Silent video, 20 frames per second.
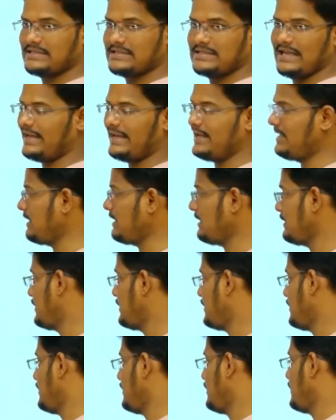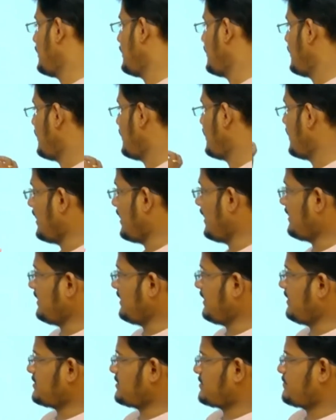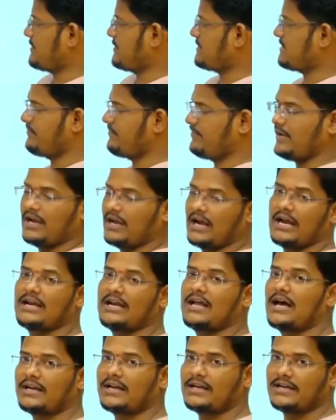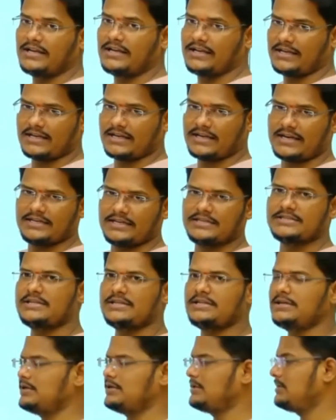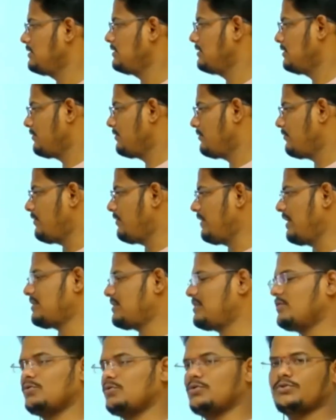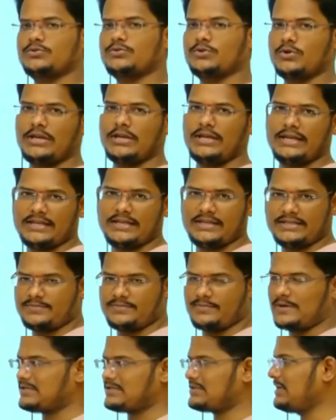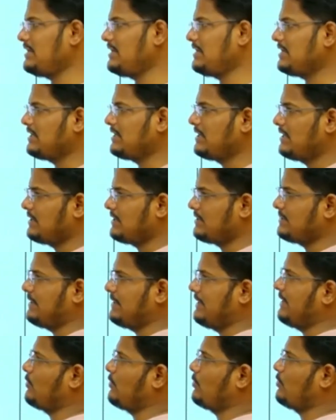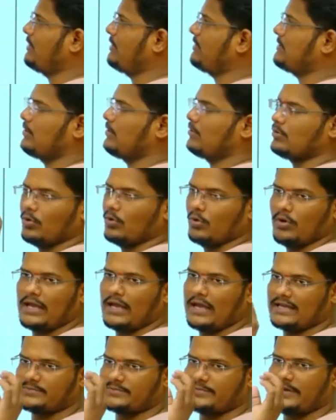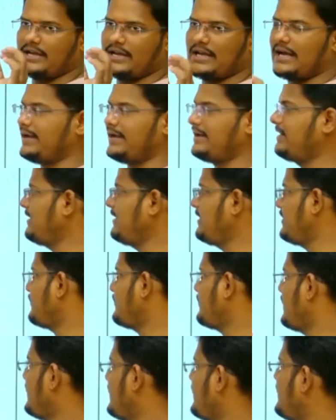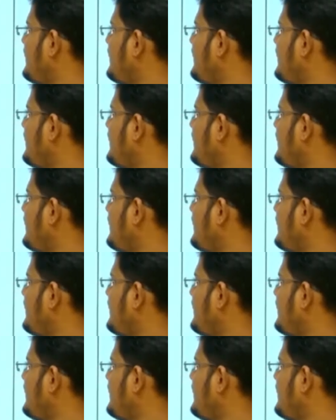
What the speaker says: layer at a specific anarctic region where the ozone layer is present, there only the hole has been identified in